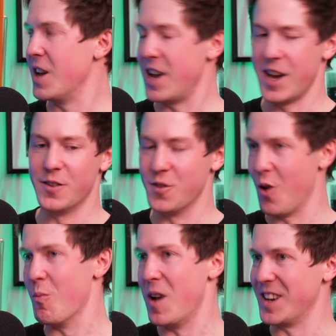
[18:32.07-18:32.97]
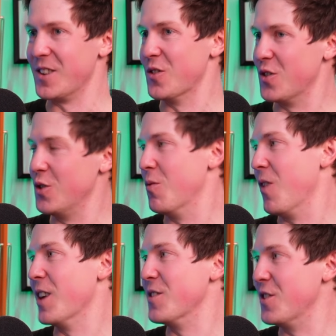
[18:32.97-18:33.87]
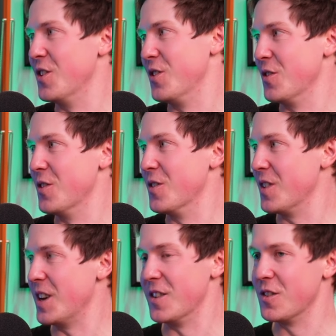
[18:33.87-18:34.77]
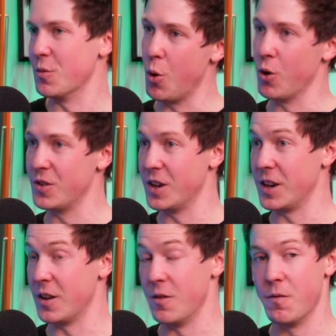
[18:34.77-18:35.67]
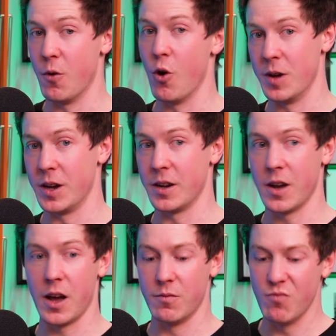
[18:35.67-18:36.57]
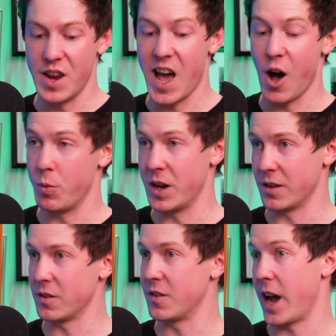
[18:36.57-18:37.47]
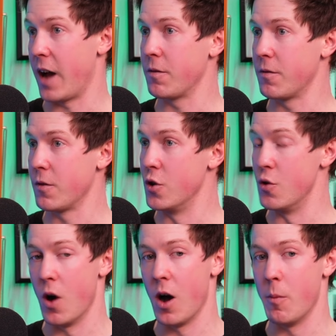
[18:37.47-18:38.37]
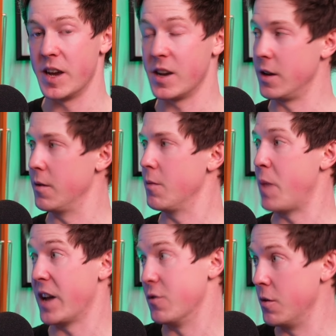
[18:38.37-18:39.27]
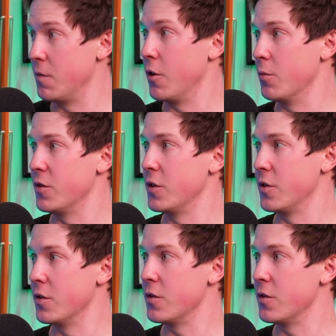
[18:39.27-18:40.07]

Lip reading: It's not making unsupervised decisions. It's supporting and informing and helping staff who are making it better informed decisions.